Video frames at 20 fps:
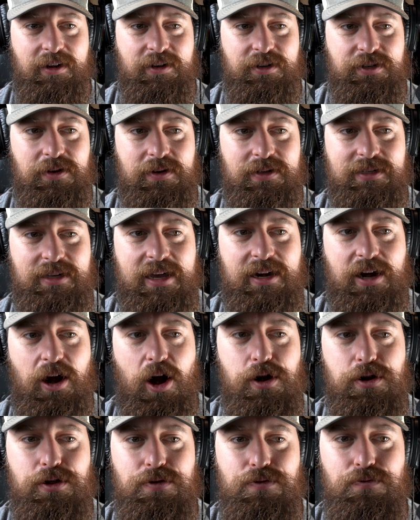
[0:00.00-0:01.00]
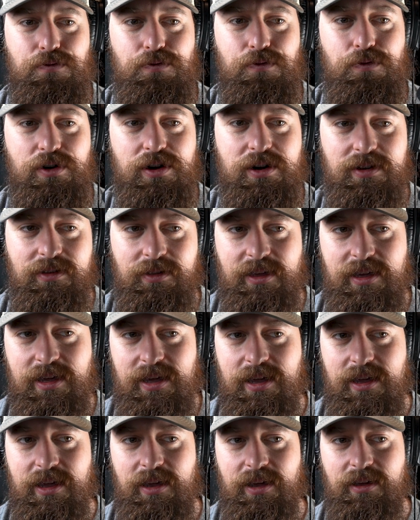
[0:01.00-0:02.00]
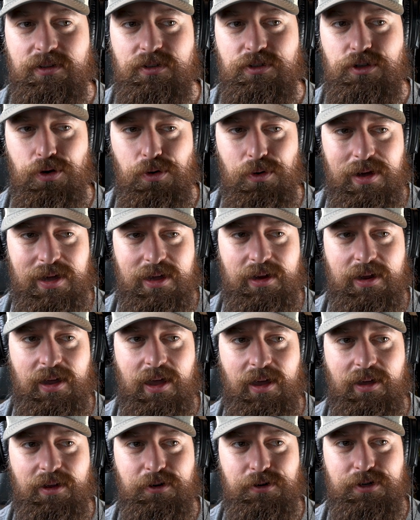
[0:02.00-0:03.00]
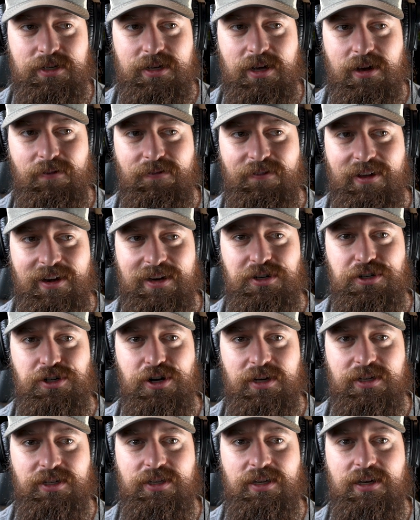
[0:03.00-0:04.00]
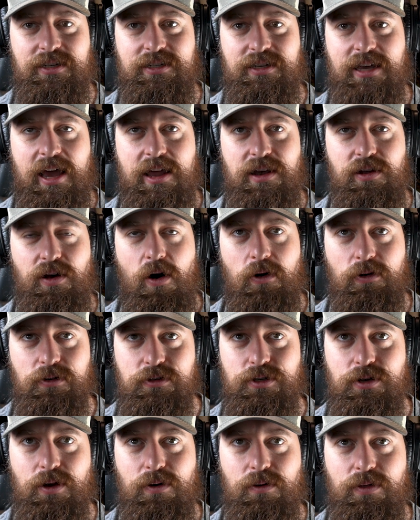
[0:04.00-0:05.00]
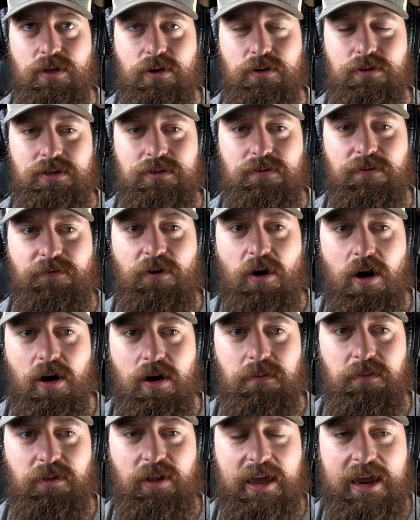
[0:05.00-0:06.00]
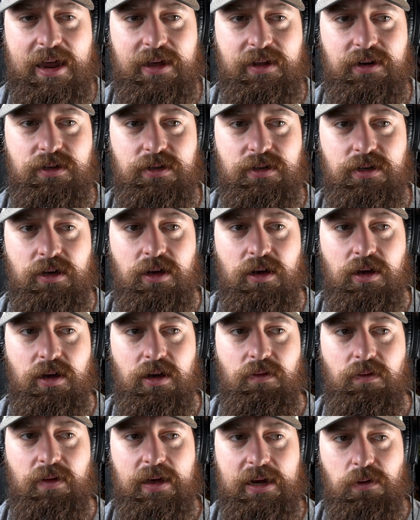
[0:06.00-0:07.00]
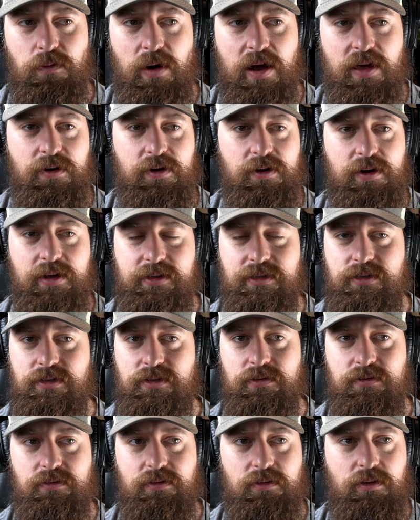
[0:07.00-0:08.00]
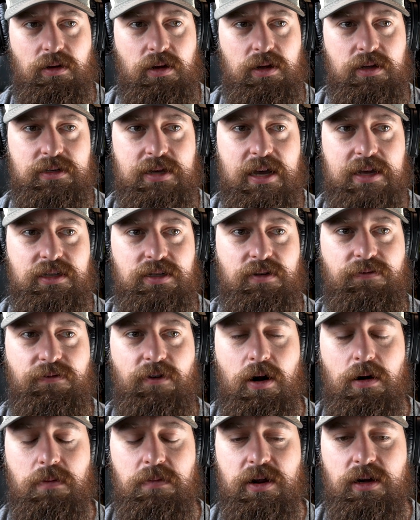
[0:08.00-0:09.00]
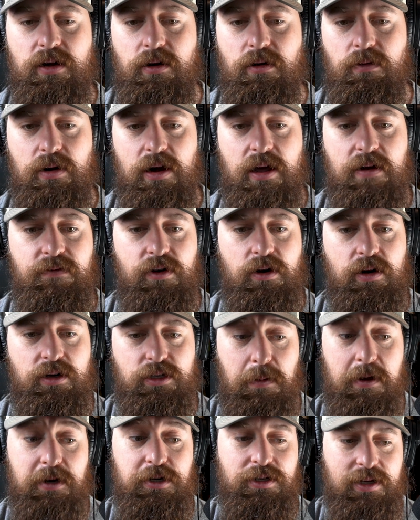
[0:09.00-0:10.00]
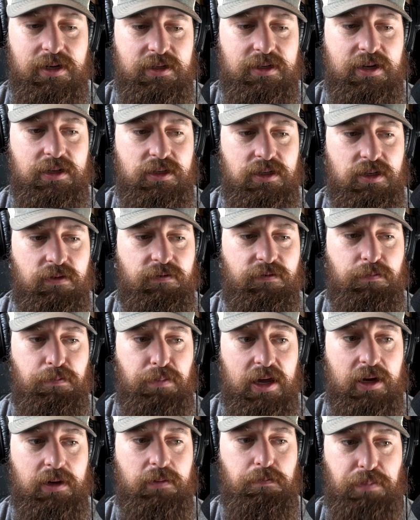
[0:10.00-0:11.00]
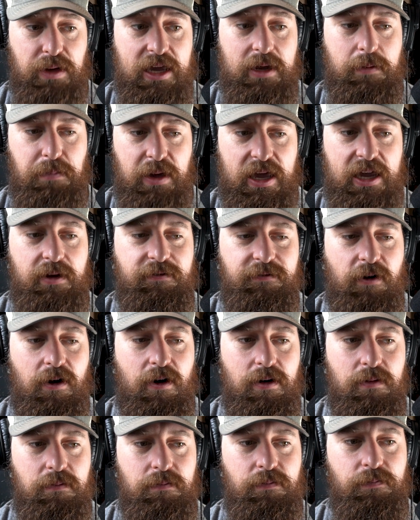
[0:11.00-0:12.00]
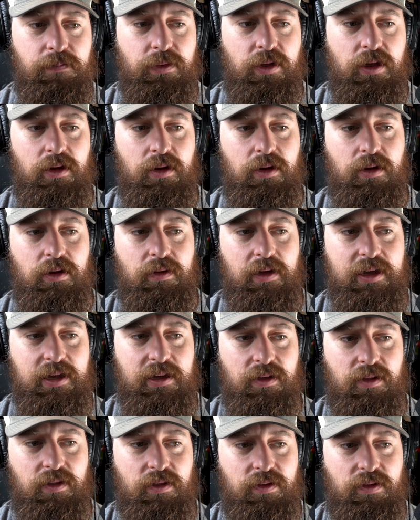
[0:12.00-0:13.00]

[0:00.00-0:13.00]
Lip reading: so it's like, are you really doing yourself any justice? And also those farmland, like whether it's intensive farming or whatever, especially intensive, big farm, like